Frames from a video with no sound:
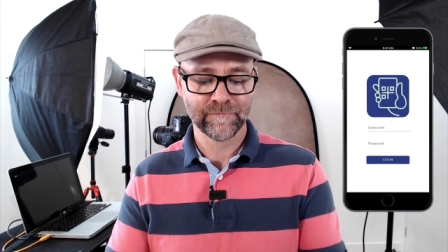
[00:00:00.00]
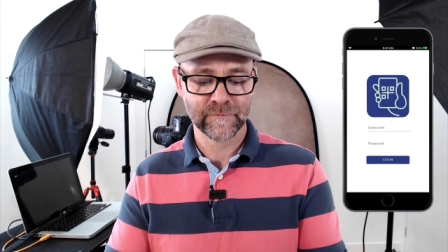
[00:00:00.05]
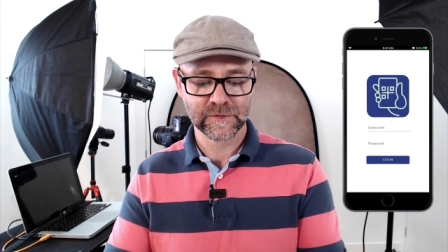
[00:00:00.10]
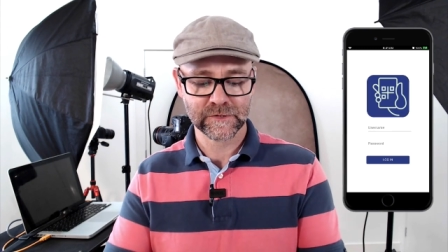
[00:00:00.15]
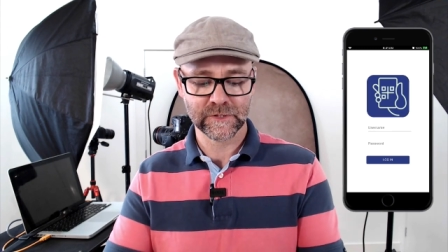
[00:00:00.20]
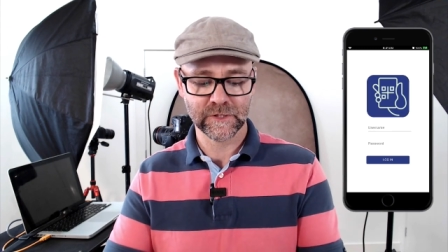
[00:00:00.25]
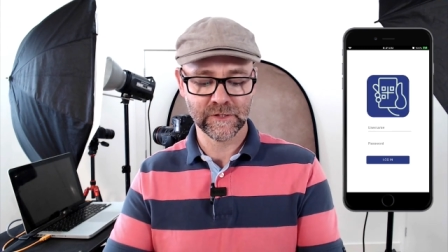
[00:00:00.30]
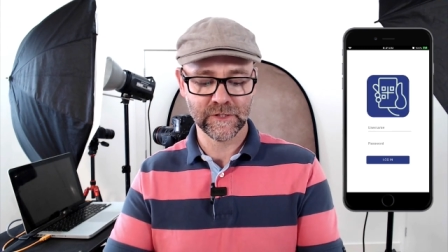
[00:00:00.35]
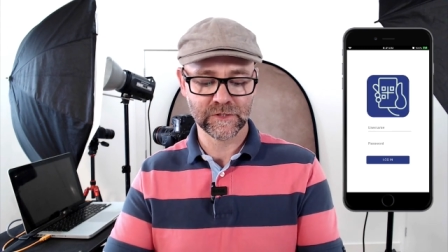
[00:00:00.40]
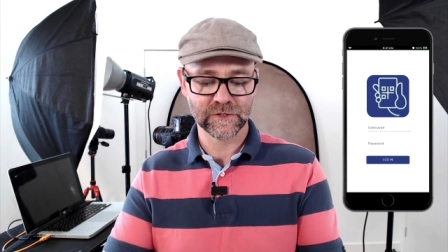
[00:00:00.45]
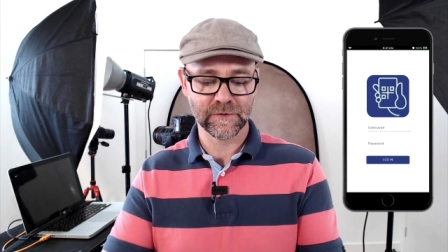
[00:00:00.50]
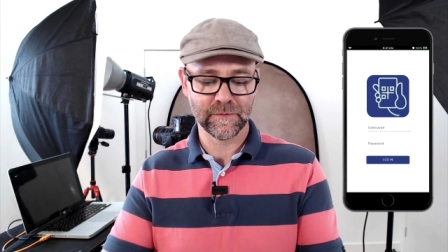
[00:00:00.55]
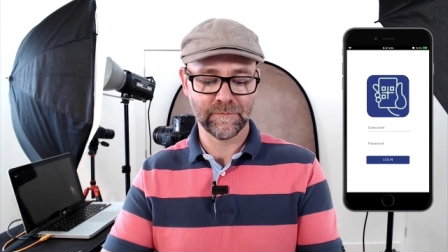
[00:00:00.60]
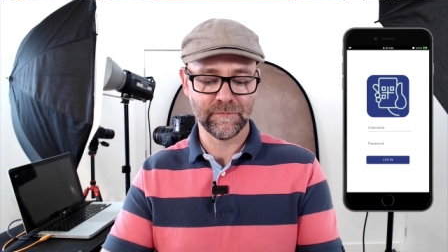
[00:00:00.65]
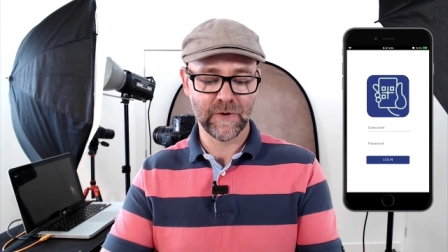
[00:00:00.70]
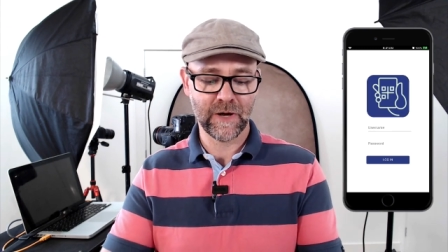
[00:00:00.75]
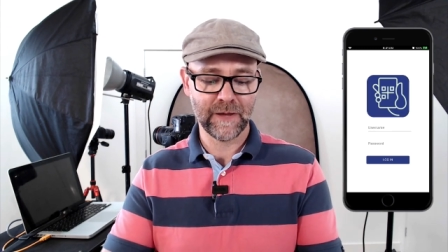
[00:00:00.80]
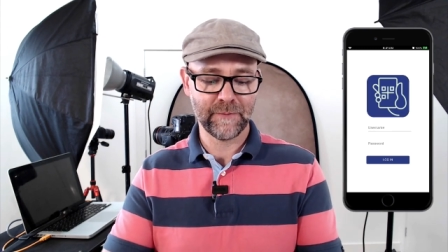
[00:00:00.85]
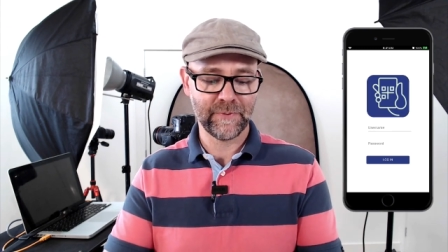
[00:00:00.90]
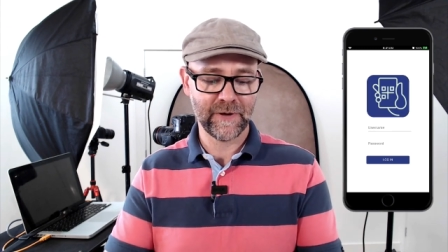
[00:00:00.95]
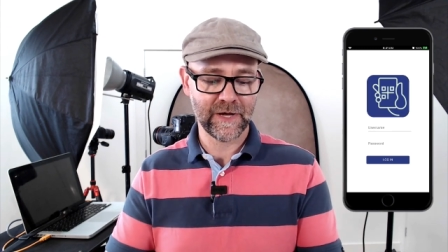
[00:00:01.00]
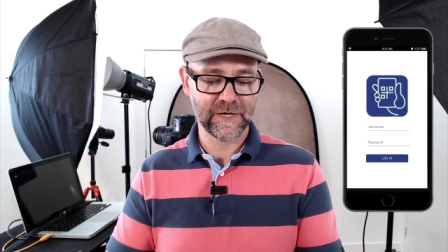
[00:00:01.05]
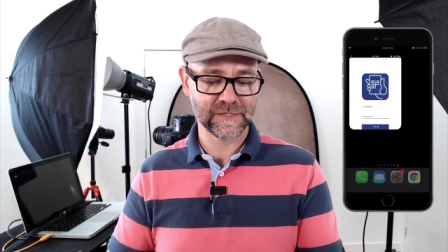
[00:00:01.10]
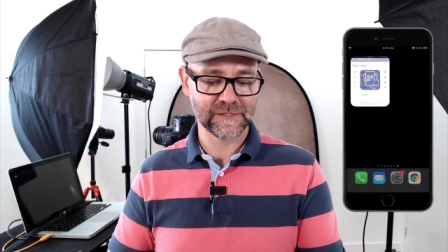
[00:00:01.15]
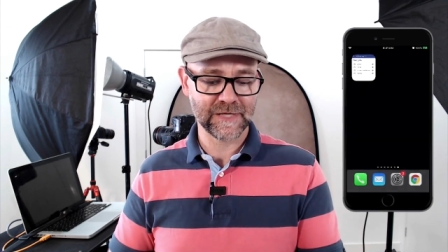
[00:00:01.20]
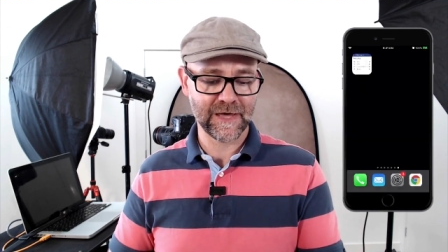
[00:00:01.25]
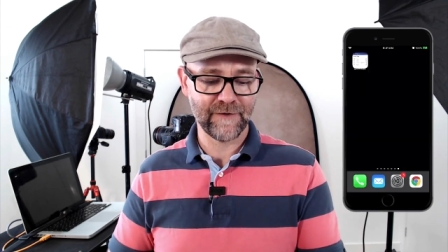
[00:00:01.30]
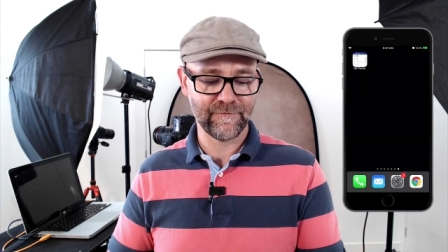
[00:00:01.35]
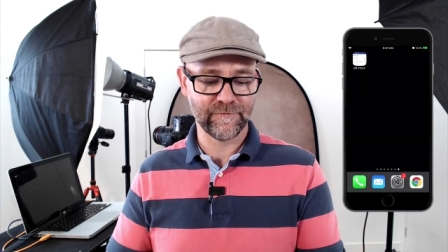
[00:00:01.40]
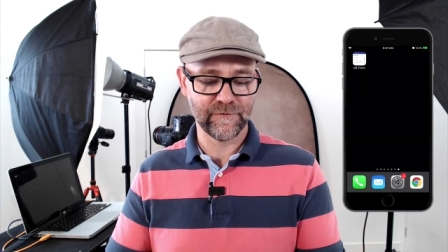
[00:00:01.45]
So let's bypass
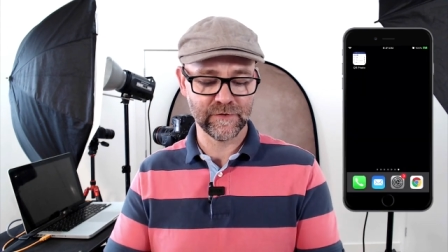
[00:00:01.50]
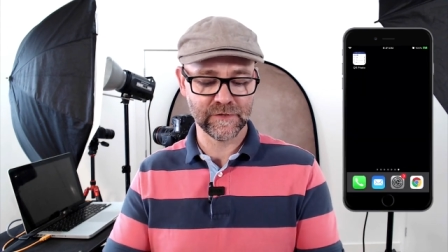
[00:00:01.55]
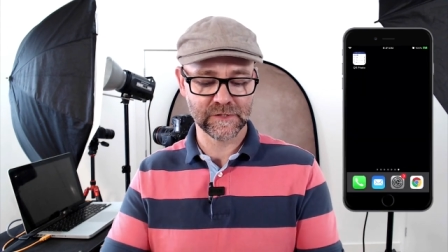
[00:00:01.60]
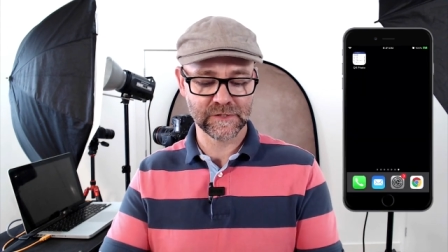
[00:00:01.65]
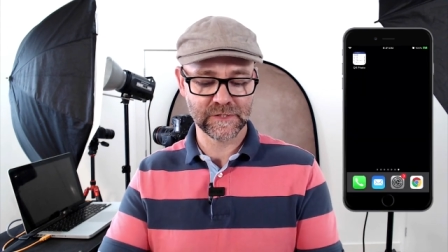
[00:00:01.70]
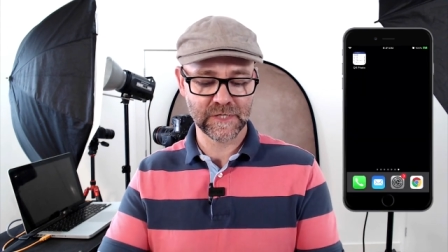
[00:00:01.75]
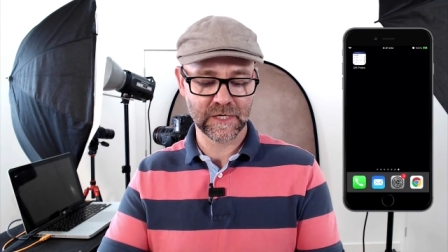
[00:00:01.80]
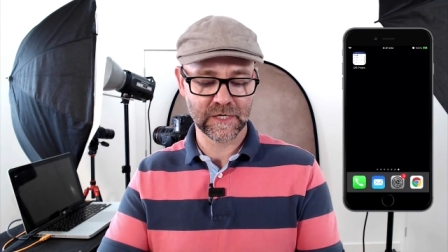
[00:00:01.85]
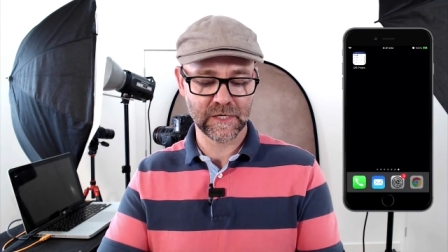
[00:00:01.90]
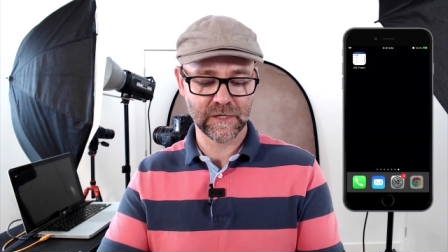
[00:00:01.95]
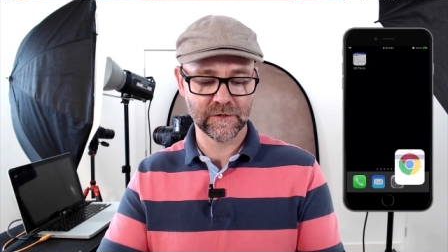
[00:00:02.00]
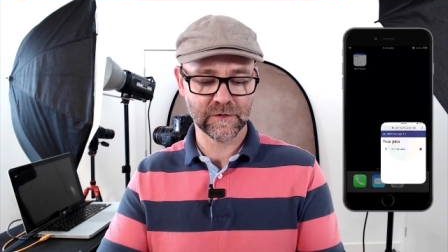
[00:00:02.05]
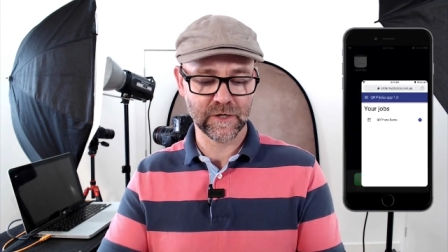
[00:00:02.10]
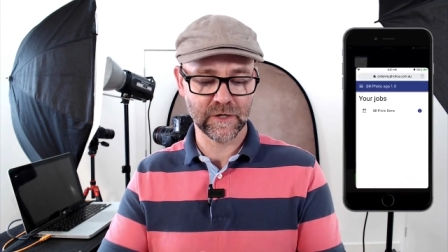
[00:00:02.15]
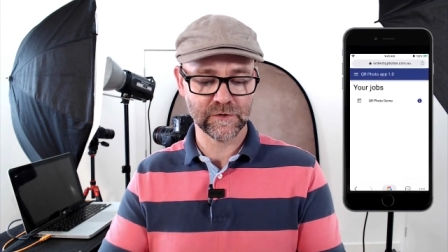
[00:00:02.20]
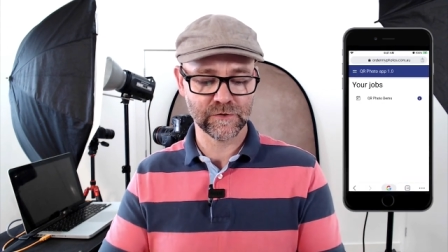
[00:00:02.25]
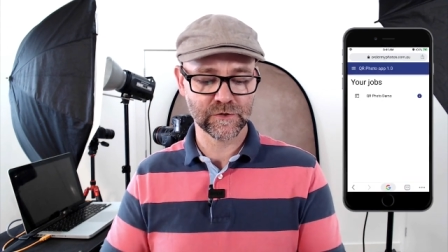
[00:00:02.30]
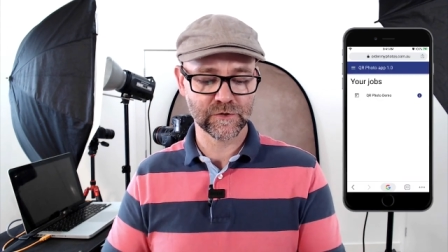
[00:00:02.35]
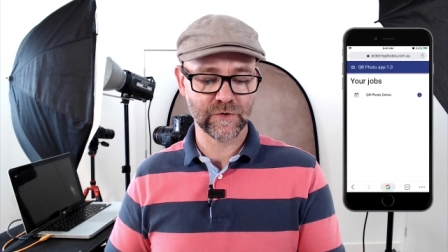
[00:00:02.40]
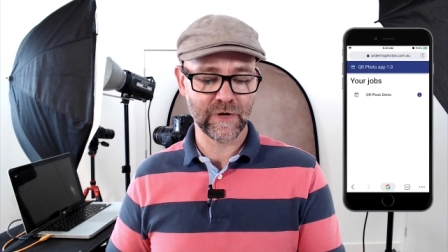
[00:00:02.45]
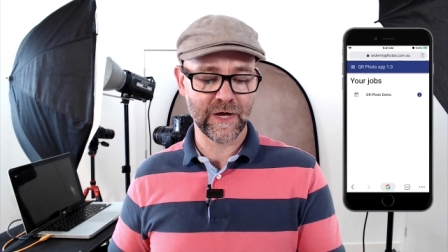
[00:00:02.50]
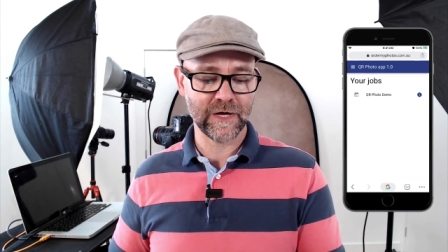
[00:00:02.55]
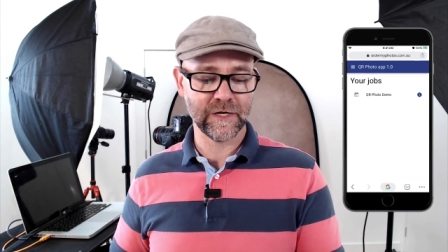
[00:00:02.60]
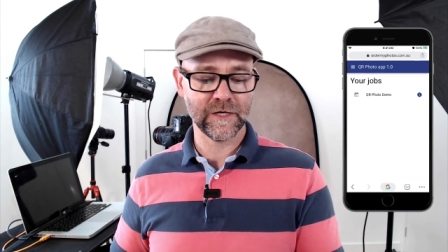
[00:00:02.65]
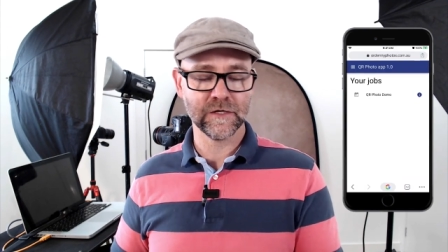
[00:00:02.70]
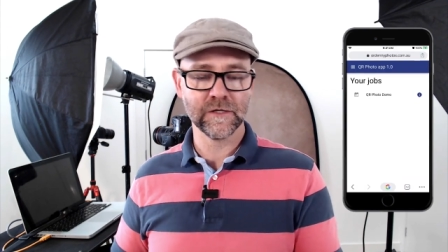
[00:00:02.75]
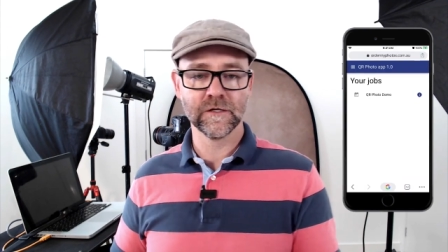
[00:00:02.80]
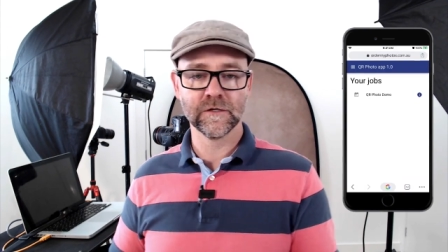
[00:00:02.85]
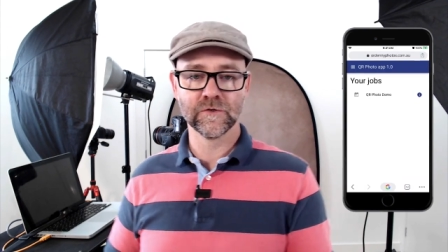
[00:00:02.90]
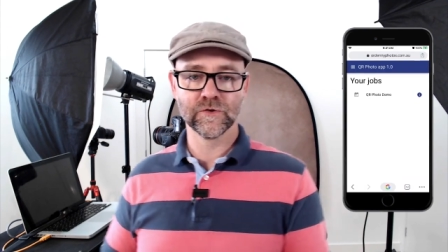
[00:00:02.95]
that for the second, go straight
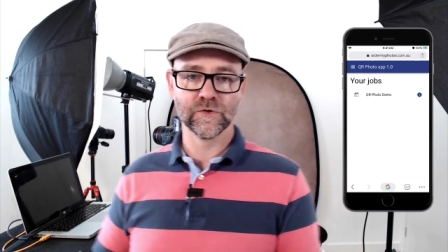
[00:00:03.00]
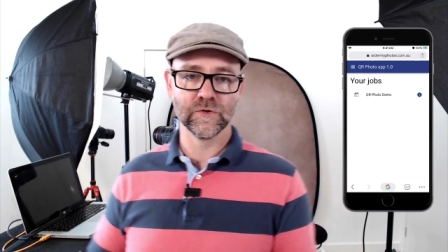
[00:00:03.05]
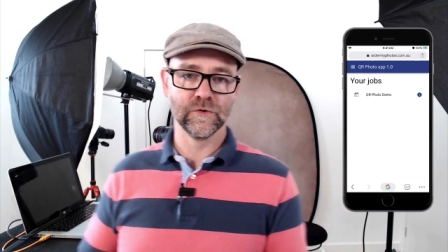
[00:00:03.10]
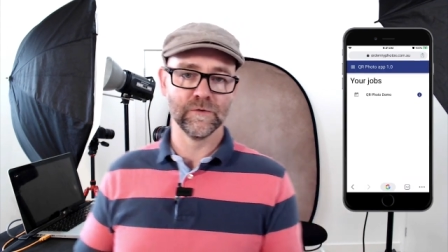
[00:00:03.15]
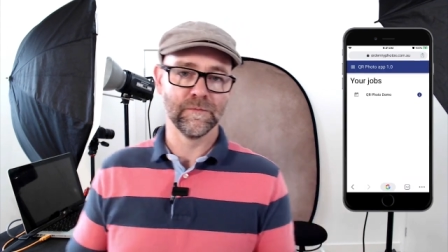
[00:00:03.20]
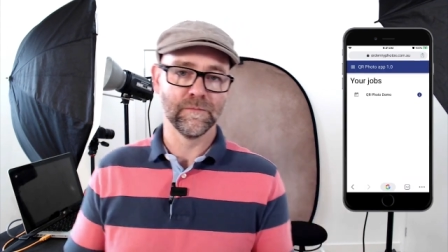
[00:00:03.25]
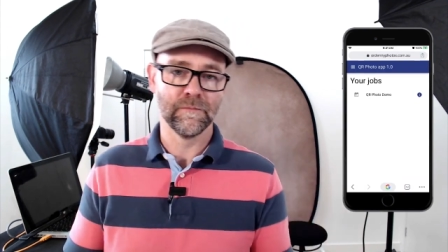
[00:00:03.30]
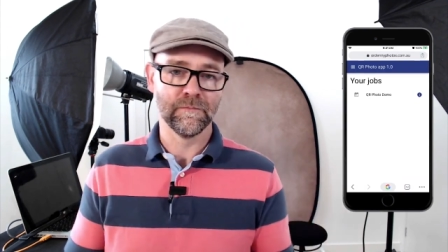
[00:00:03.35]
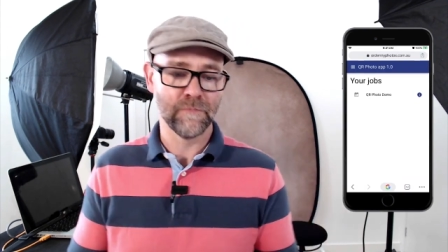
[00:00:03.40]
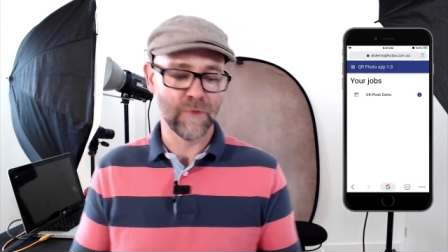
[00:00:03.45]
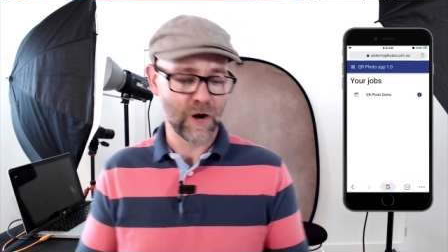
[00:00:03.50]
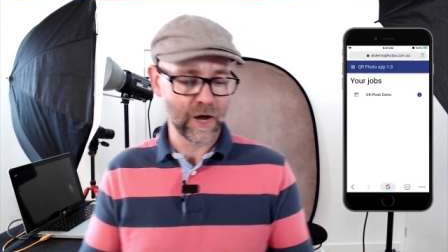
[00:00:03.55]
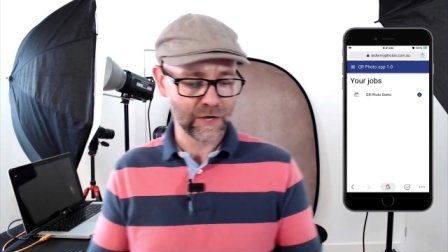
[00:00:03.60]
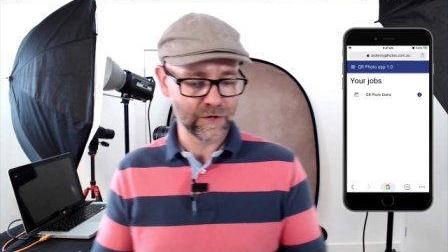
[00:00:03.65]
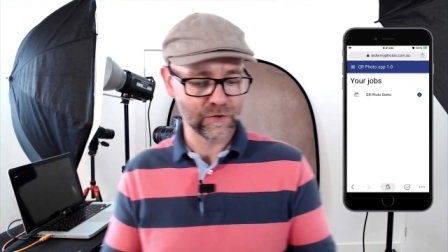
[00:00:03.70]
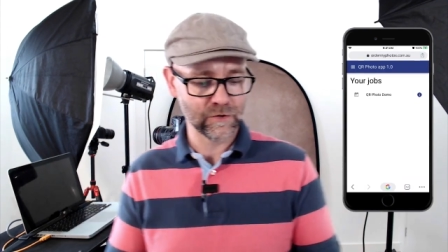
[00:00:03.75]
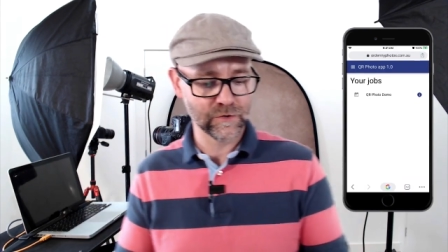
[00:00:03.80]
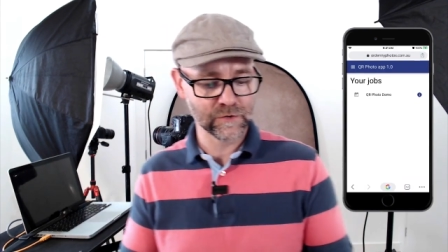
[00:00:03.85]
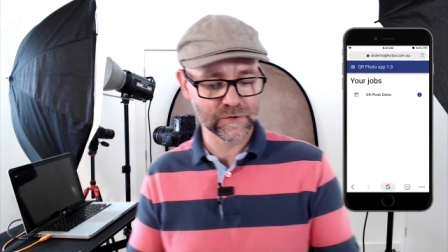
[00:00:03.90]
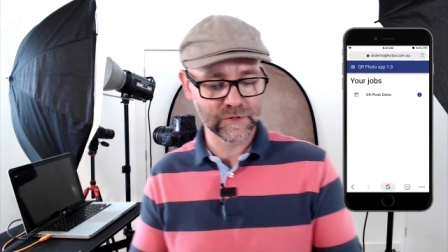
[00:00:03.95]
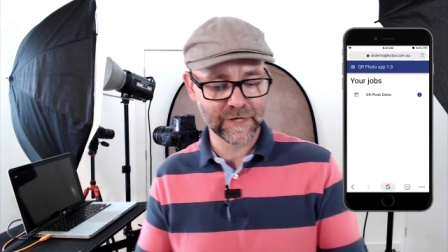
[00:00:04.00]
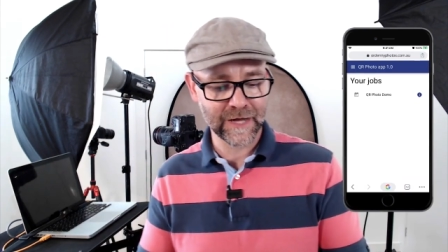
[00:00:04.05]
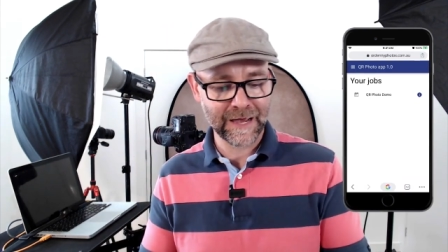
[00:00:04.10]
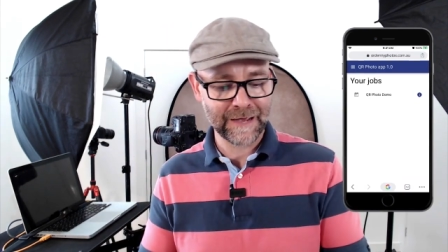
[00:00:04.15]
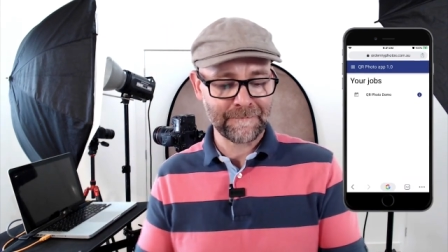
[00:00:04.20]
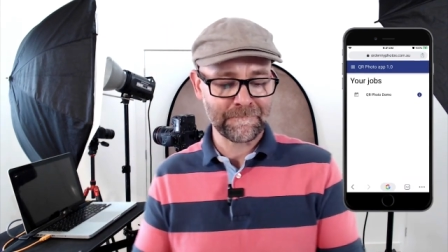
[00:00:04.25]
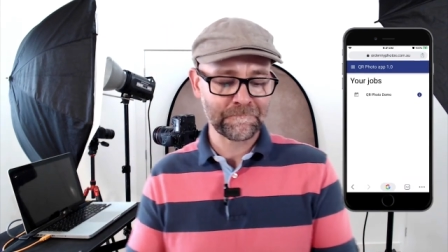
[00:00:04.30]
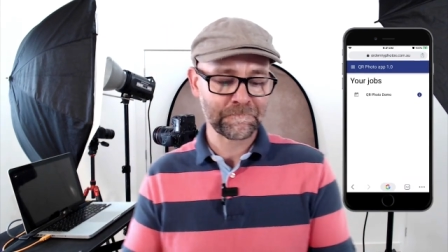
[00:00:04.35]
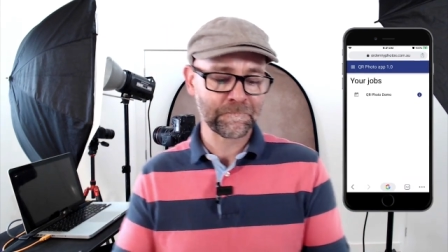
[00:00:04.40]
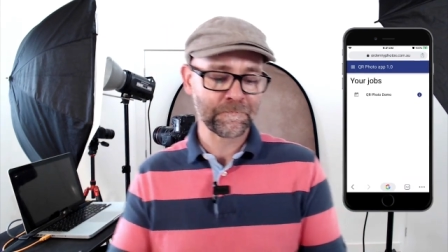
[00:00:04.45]
into my
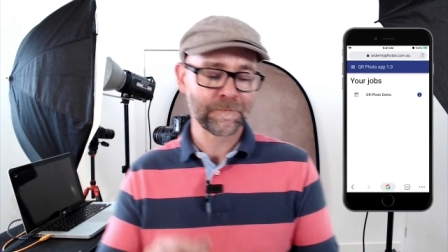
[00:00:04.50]
username.